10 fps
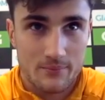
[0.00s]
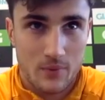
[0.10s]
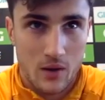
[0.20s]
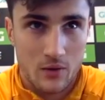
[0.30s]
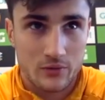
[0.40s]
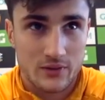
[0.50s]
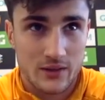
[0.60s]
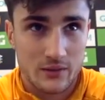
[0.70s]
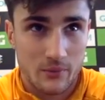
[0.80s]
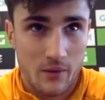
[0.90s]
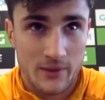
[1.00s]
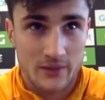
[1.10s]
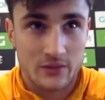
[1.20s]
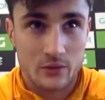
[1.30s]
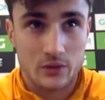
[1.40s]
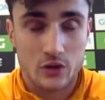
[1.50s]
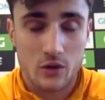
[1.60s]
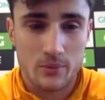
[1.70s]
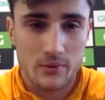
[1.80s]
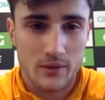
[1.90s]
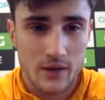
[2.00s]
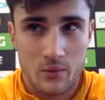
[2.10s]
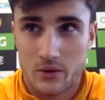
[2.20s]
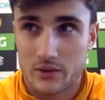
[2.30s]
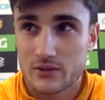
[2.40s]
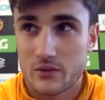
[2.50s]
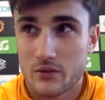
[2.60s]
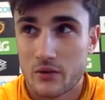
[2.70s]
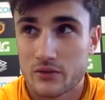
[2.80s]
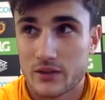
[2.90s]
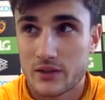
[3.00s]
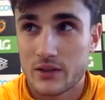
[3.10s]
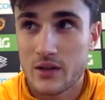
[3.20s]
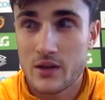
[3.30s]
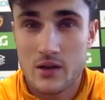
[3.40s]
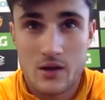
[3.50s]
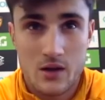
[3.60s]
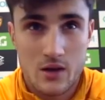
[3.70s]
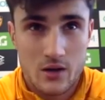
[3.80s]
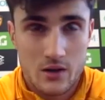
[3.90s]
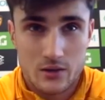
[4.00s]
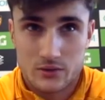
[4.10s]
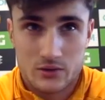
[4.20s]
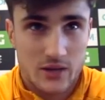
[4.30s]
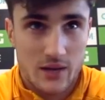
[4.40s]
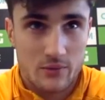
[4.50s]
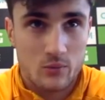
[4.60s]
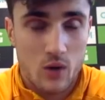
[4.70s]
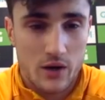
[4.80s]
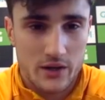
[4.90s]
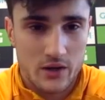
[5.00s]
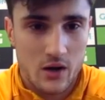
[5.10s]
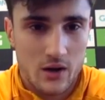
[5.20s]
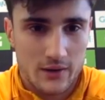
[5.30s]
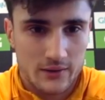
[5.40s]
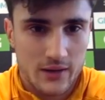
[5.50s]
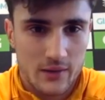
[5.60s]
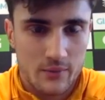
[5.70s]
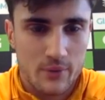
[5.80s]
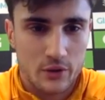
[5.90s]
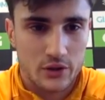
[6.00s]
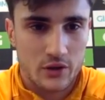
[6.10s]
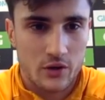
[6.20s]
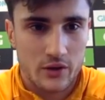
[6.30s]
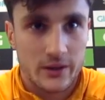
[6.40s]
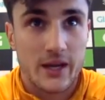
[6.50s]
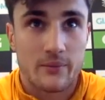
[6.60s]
But obviously, I'm here to do a job, and I want to stop. Obviously, just keep working hard and keep pushing on and keep